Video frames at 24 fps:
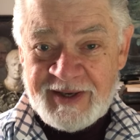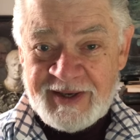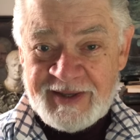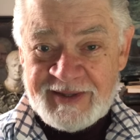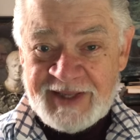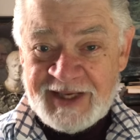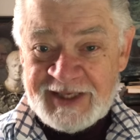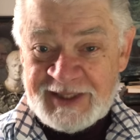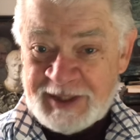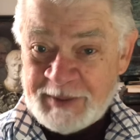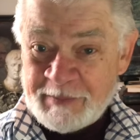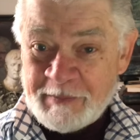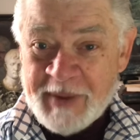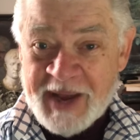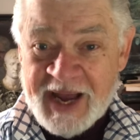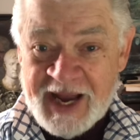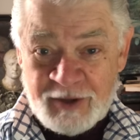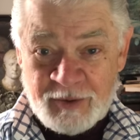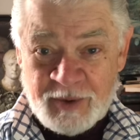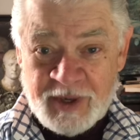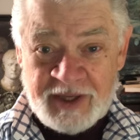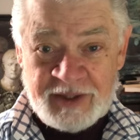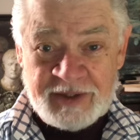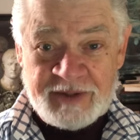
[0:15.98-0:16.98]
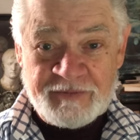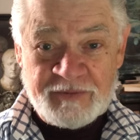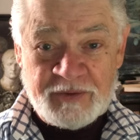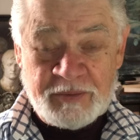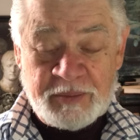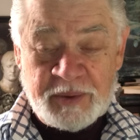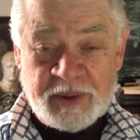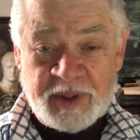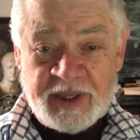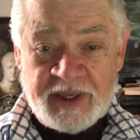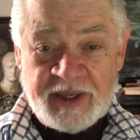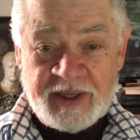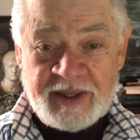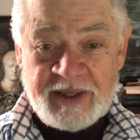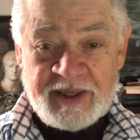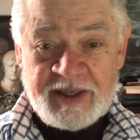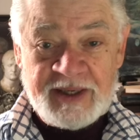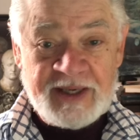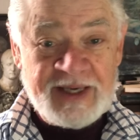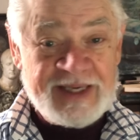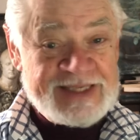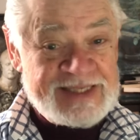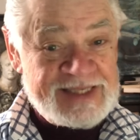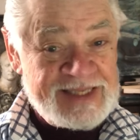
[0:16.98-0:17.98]
That's the background of the play.
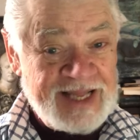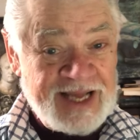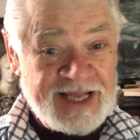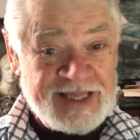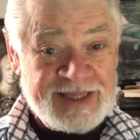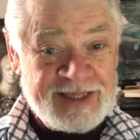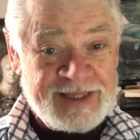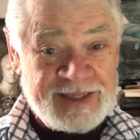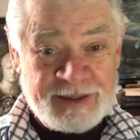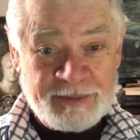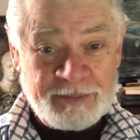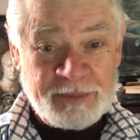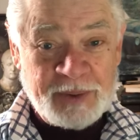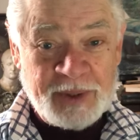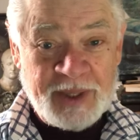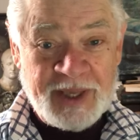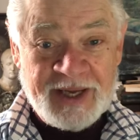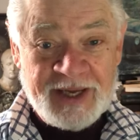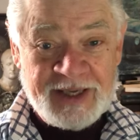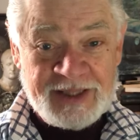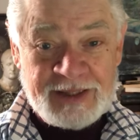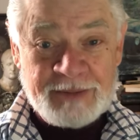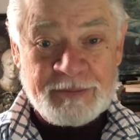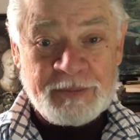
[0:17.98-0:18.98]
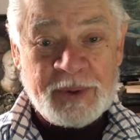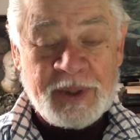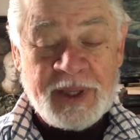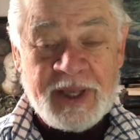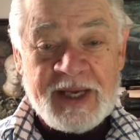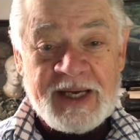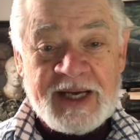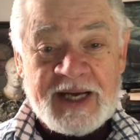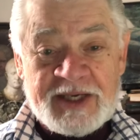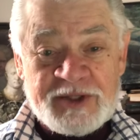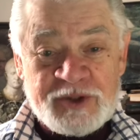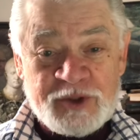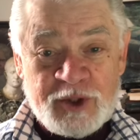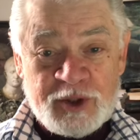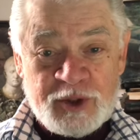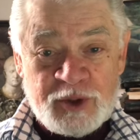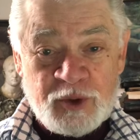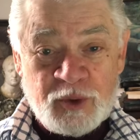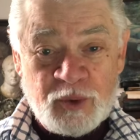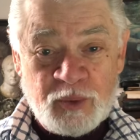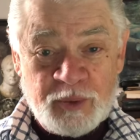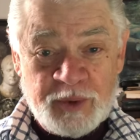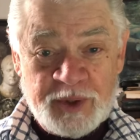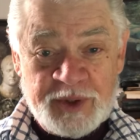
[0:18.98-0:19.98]
It's not the play. The play has to
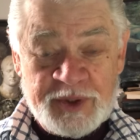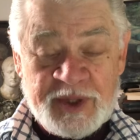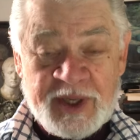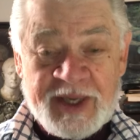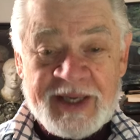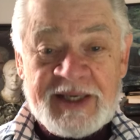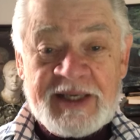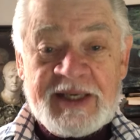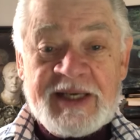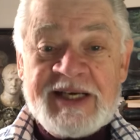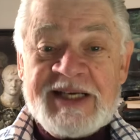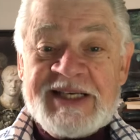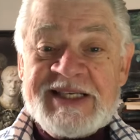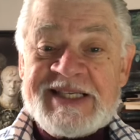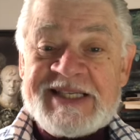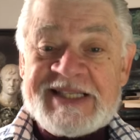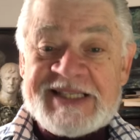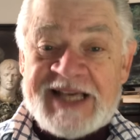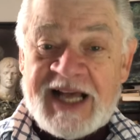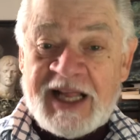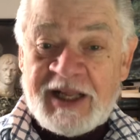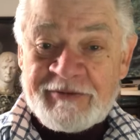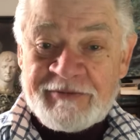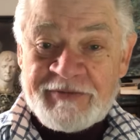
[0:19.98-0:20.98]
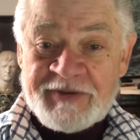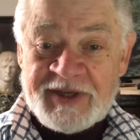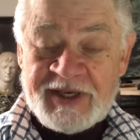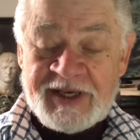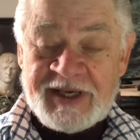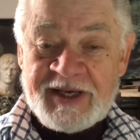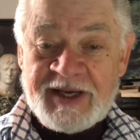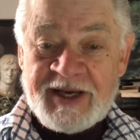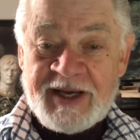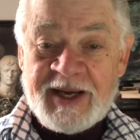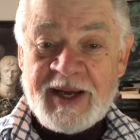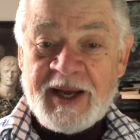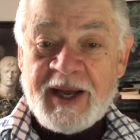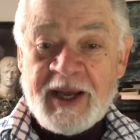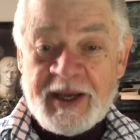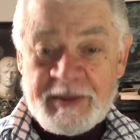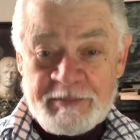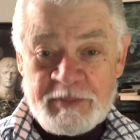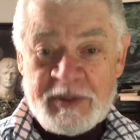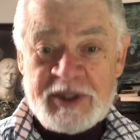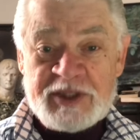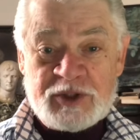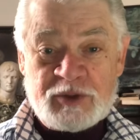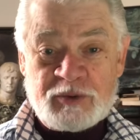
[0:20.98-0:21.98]
do with solving a
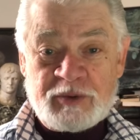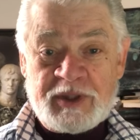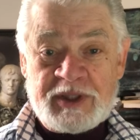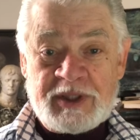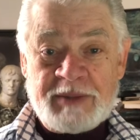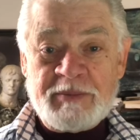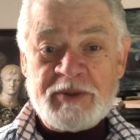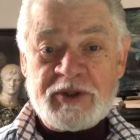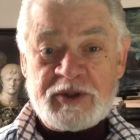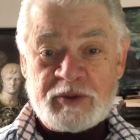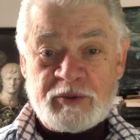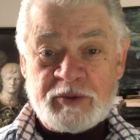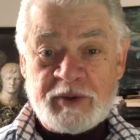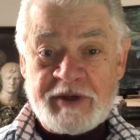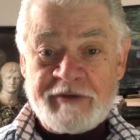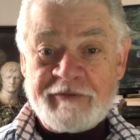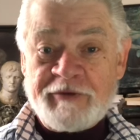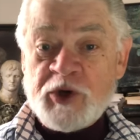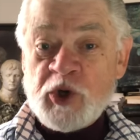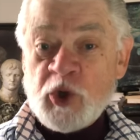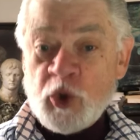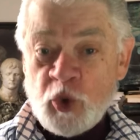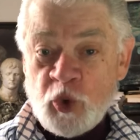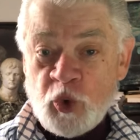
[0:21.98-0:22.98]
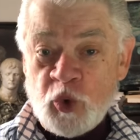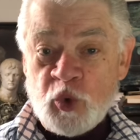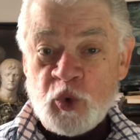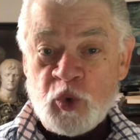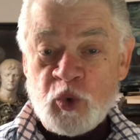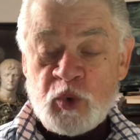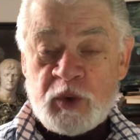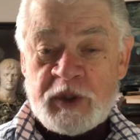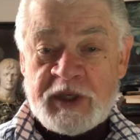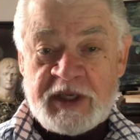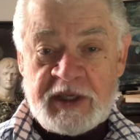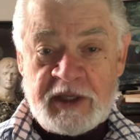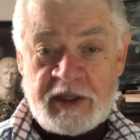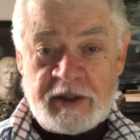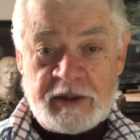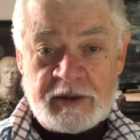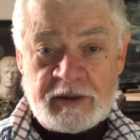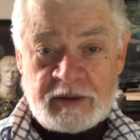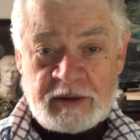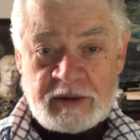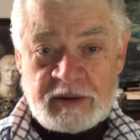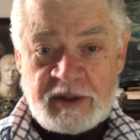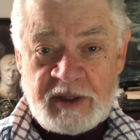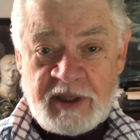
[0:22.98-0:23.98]
mystery, the mystery of who
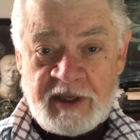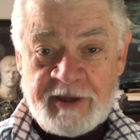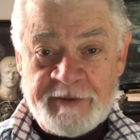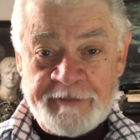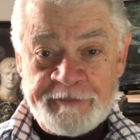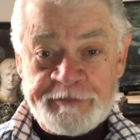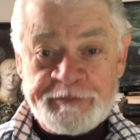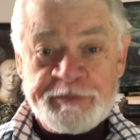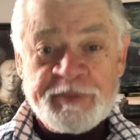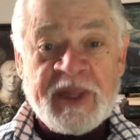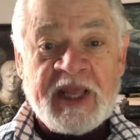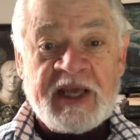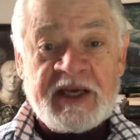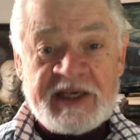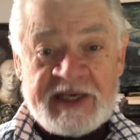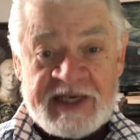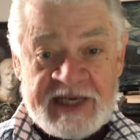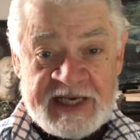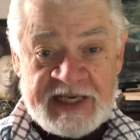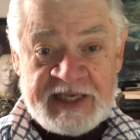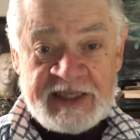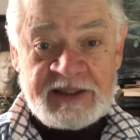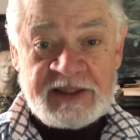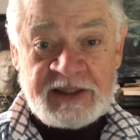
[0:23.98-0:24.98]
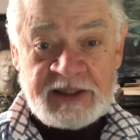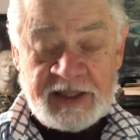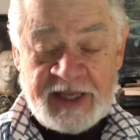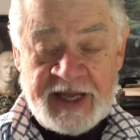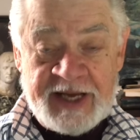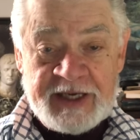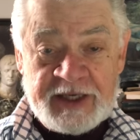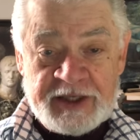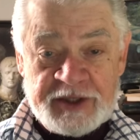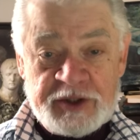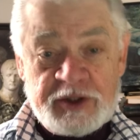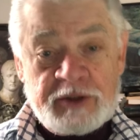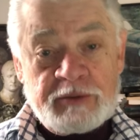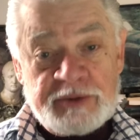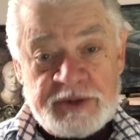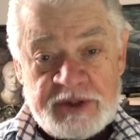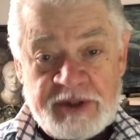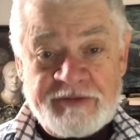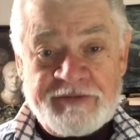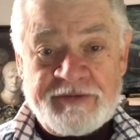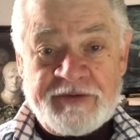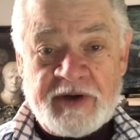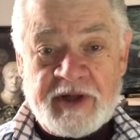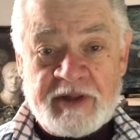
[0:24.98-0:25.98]
killed King Laius, who was
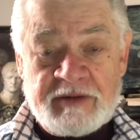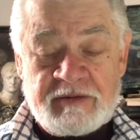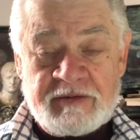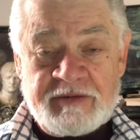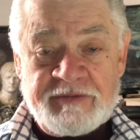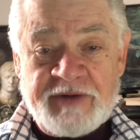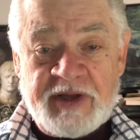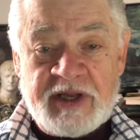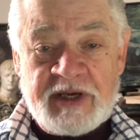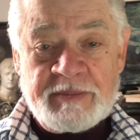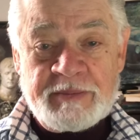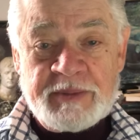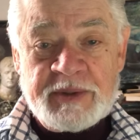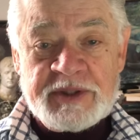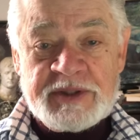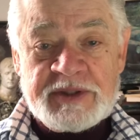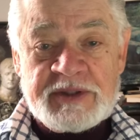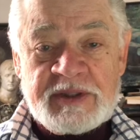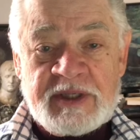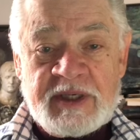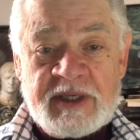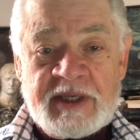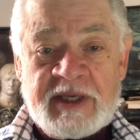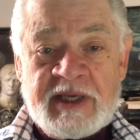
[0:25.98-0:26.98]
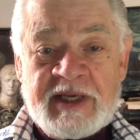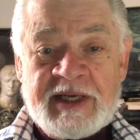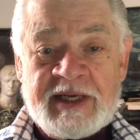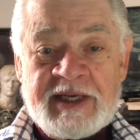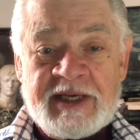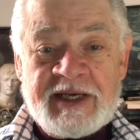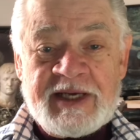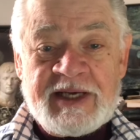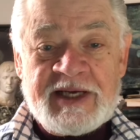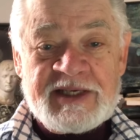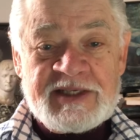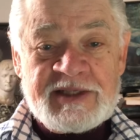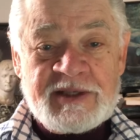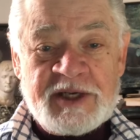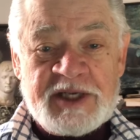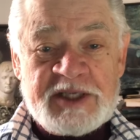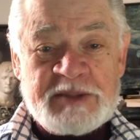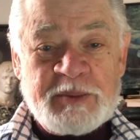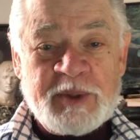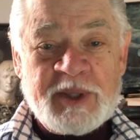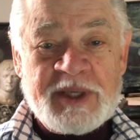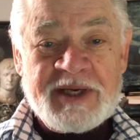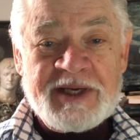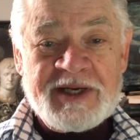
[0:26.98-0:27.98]
the father of Oedipus. So
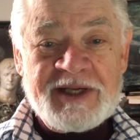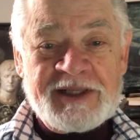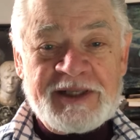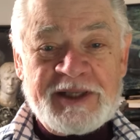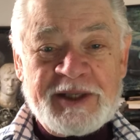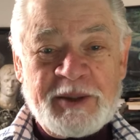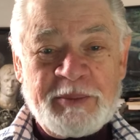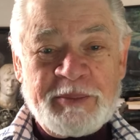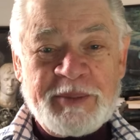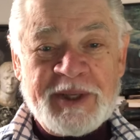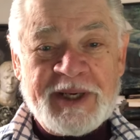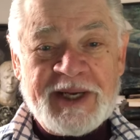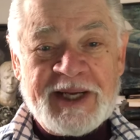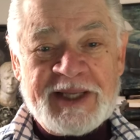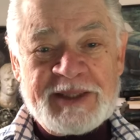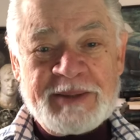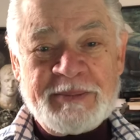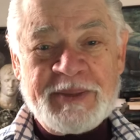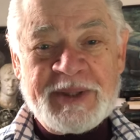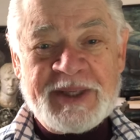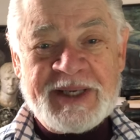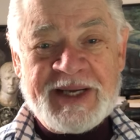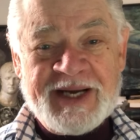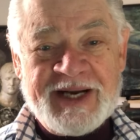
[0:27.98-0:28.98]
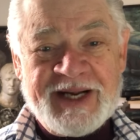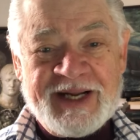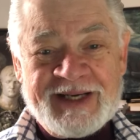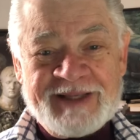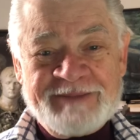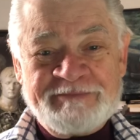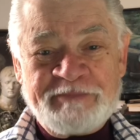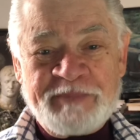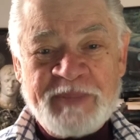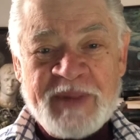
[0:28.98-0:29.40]
let's begin a little bit at the beginning.